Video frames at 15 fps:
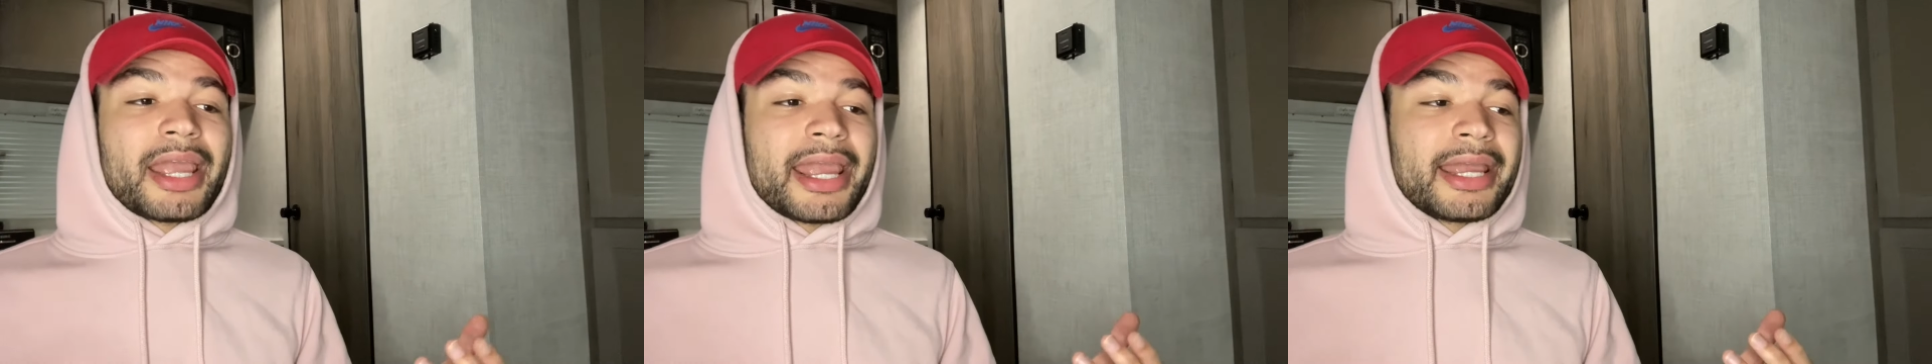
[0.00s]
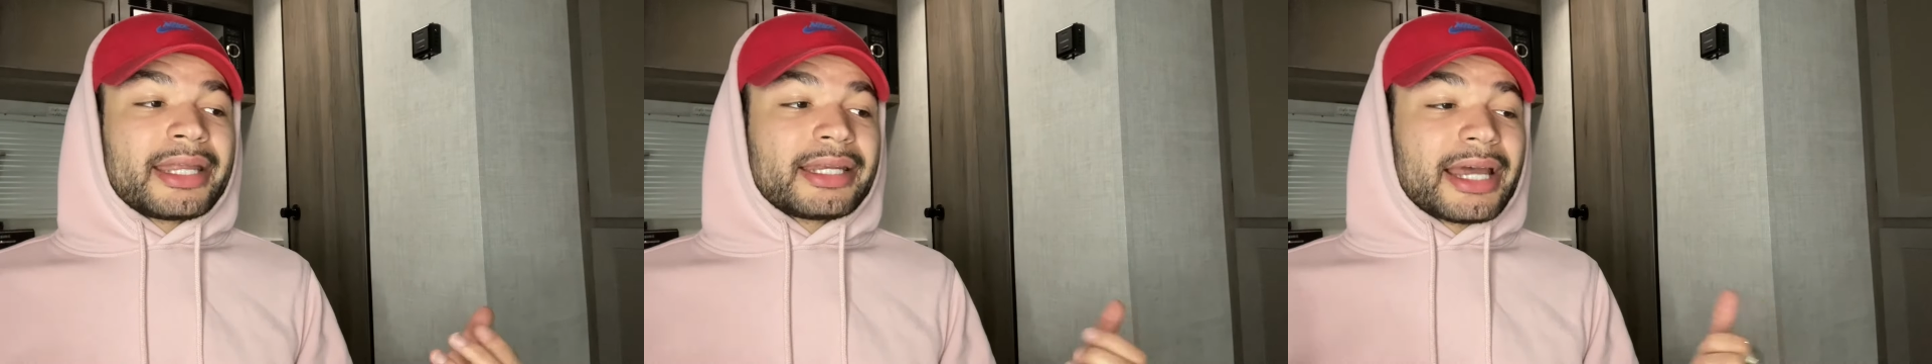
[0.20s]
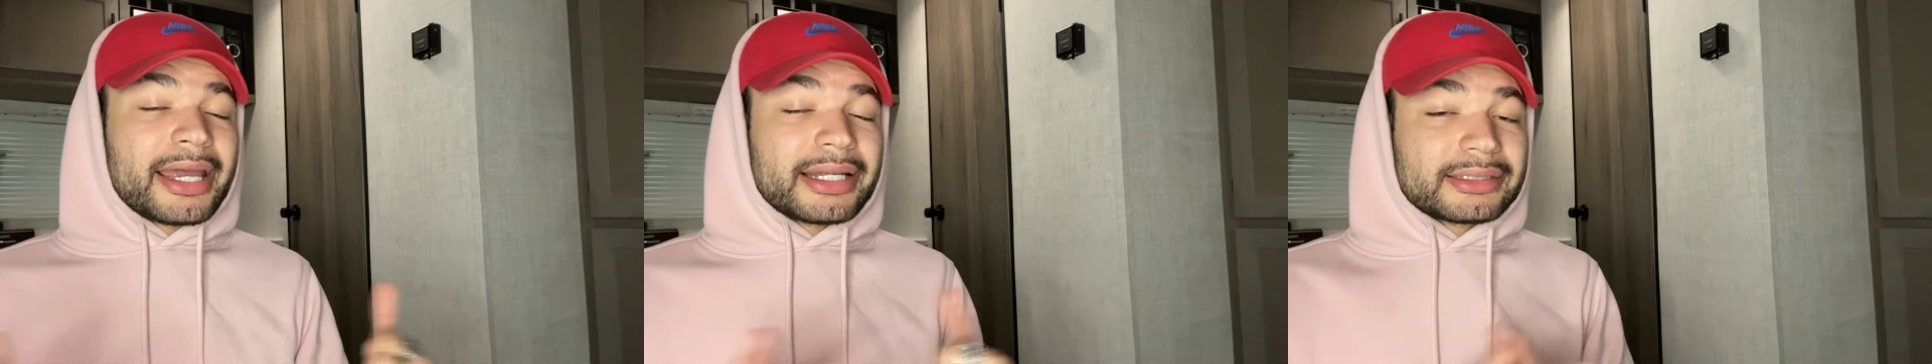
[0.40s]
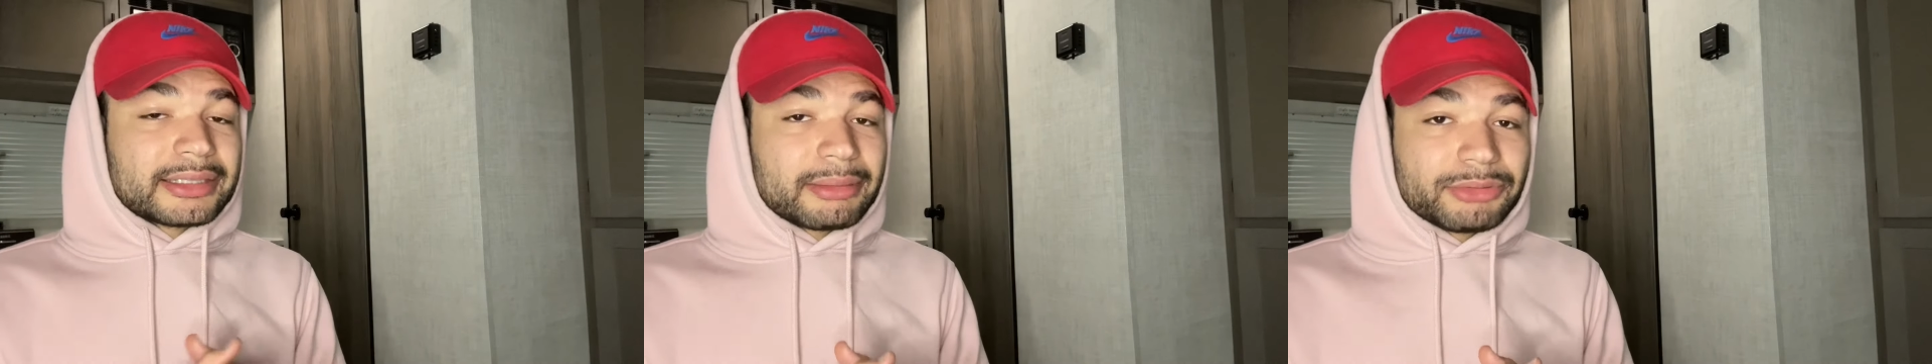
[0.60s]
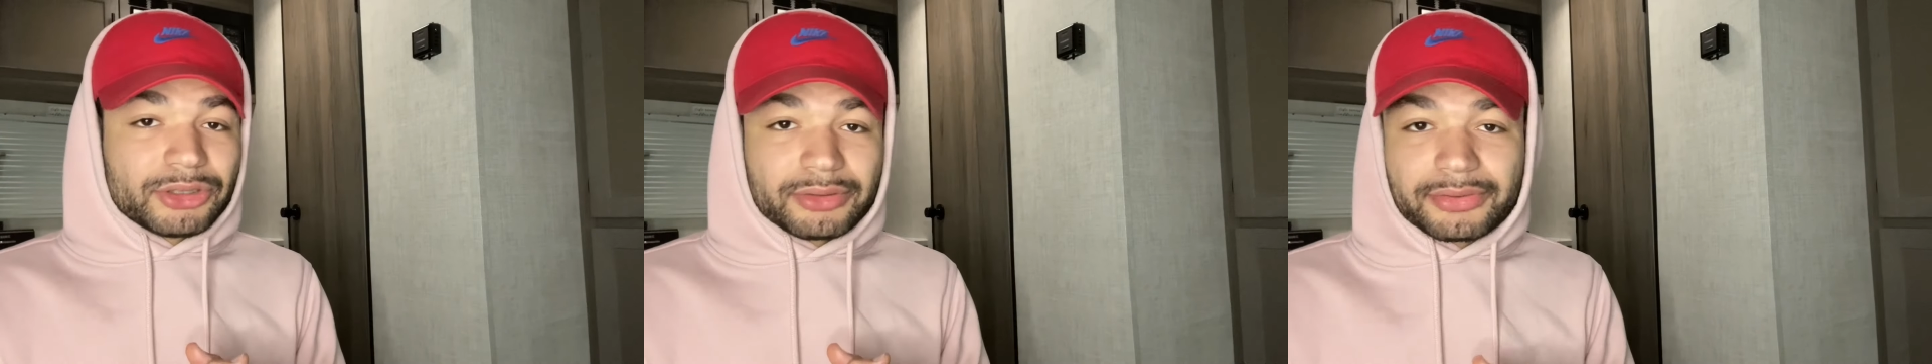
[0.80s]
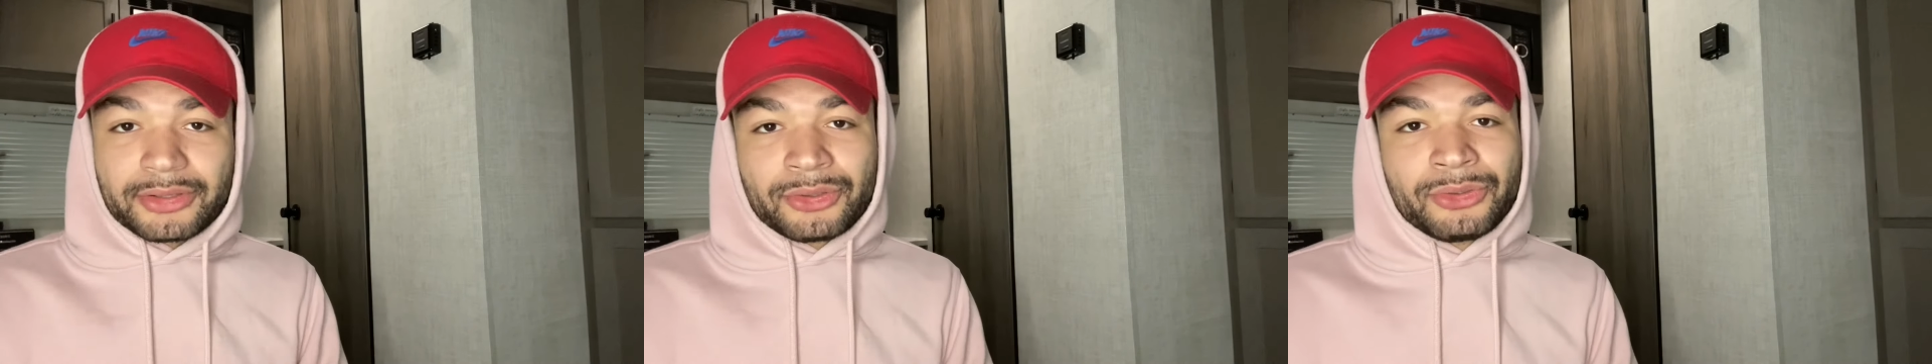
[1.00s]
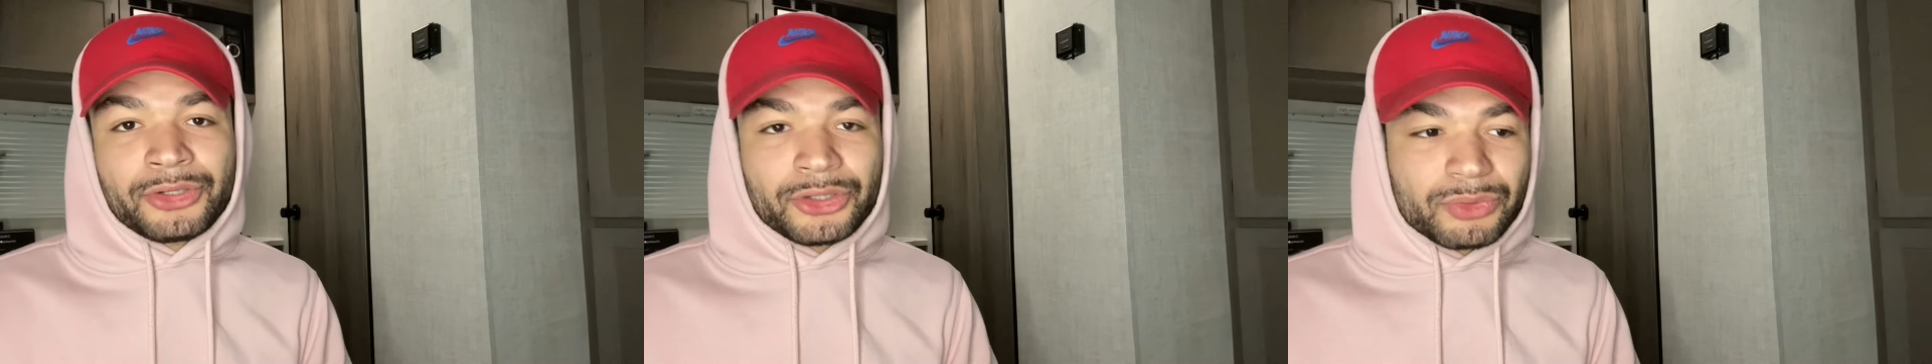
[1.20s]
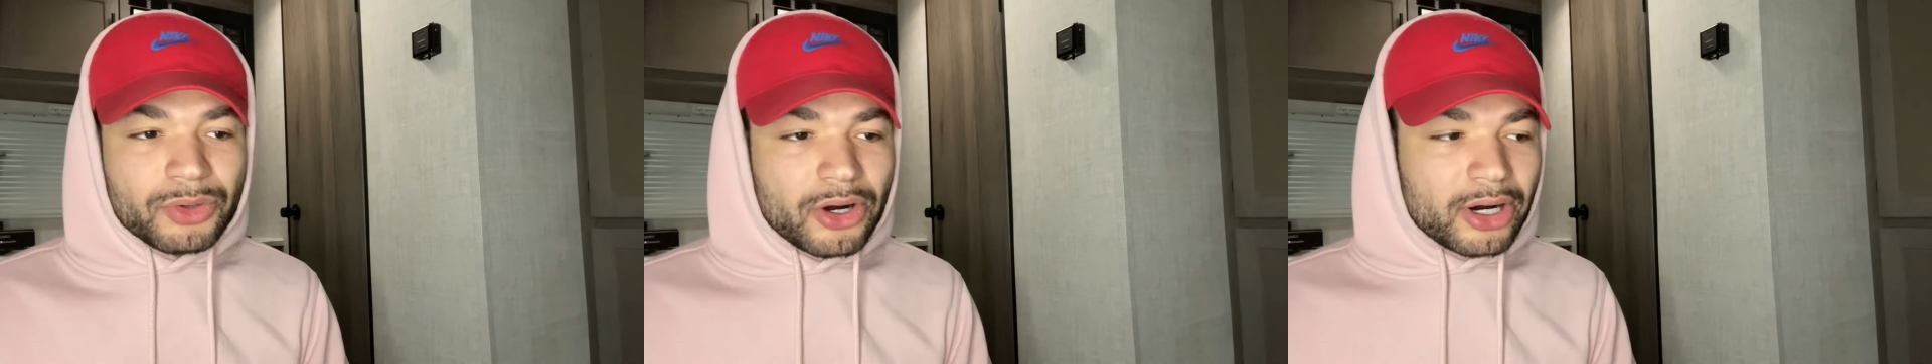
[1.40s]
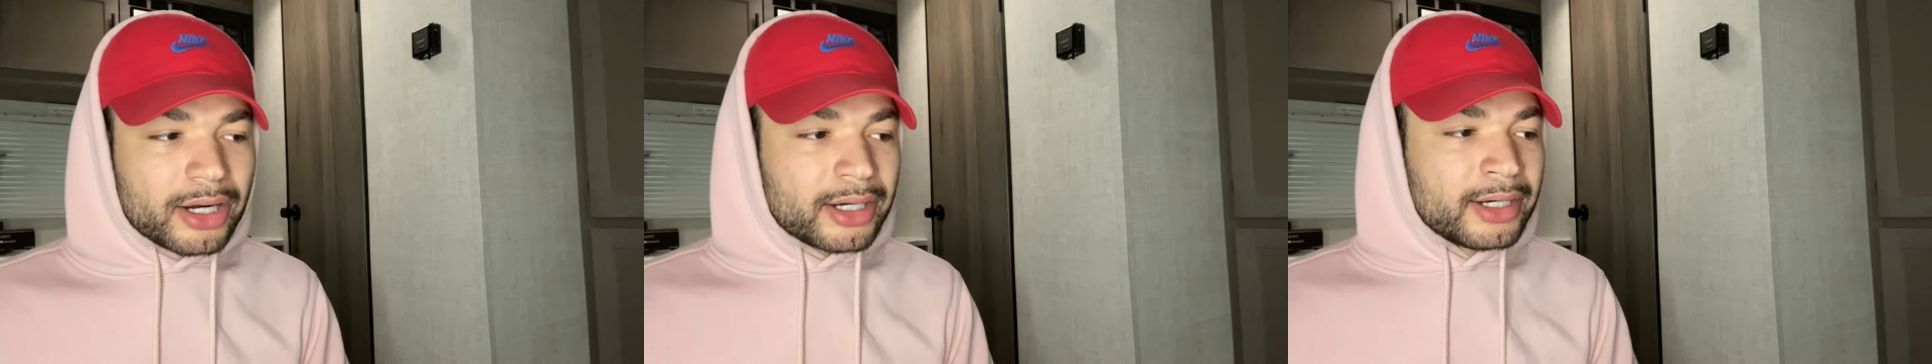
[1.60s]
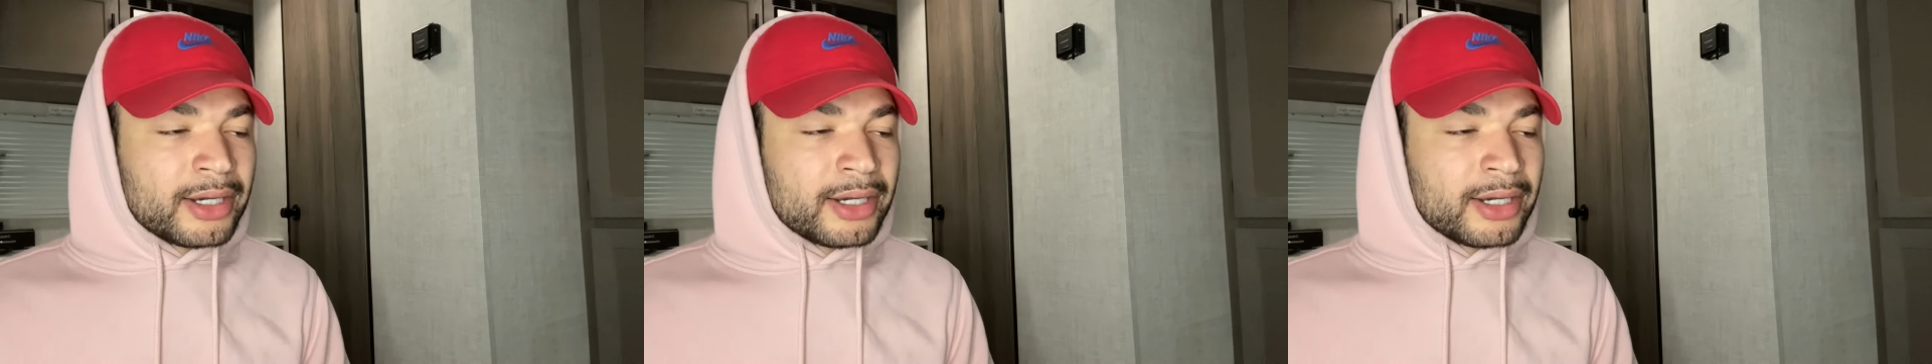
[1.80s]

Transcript: and I accept you for who you are.